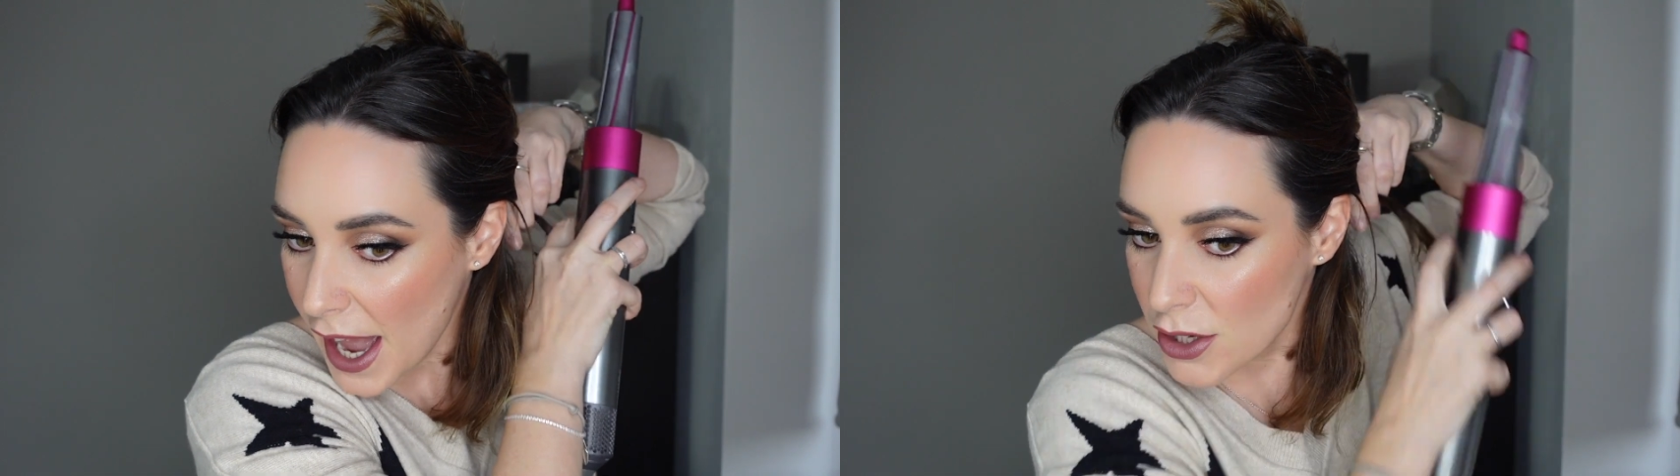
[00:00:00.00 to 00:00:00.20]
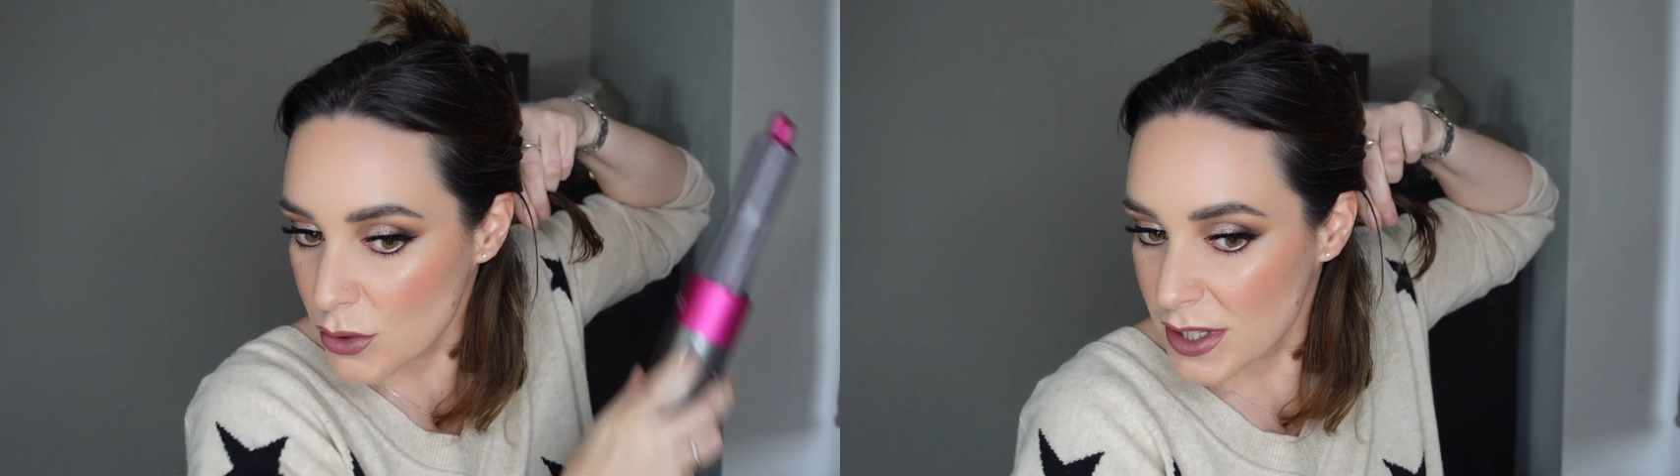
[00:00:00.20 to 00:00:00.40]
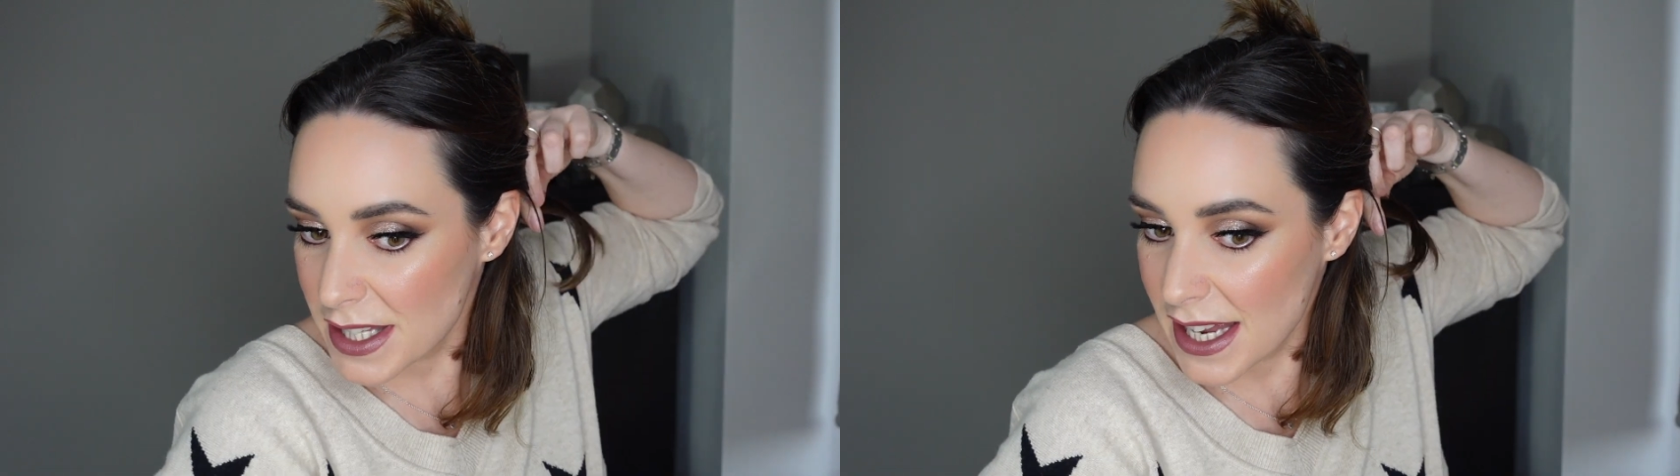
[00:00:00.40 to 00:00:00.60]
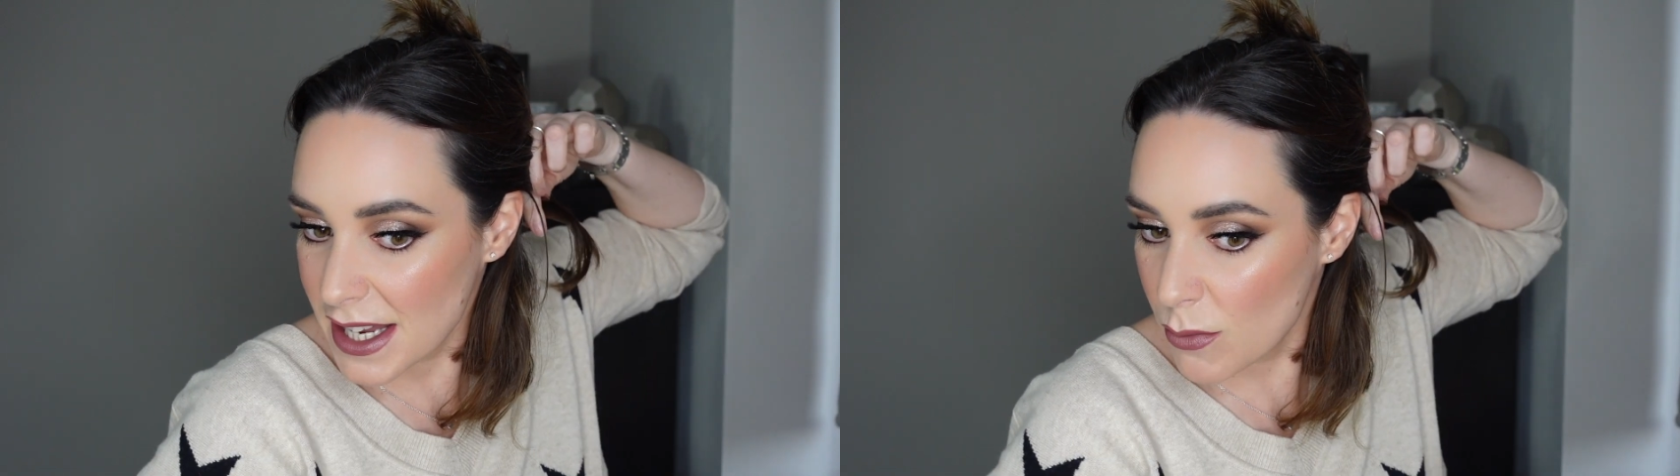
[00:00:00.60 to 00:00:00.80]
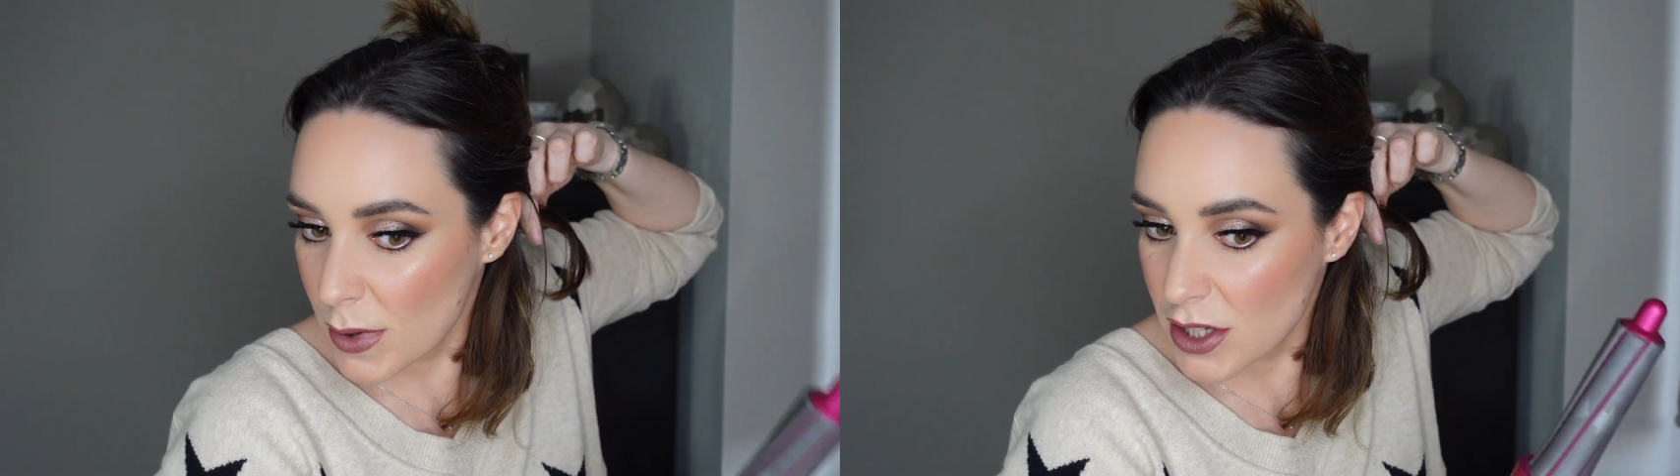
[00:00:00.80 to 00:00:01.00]
And you'll
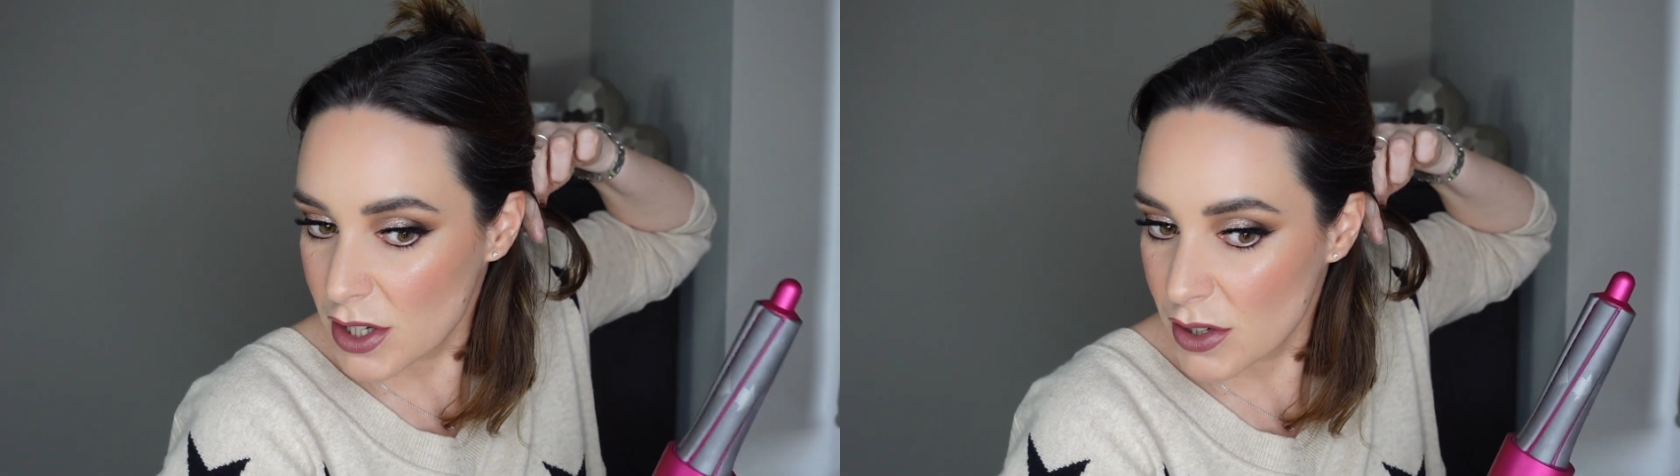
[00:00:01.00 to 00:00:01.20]
see when you're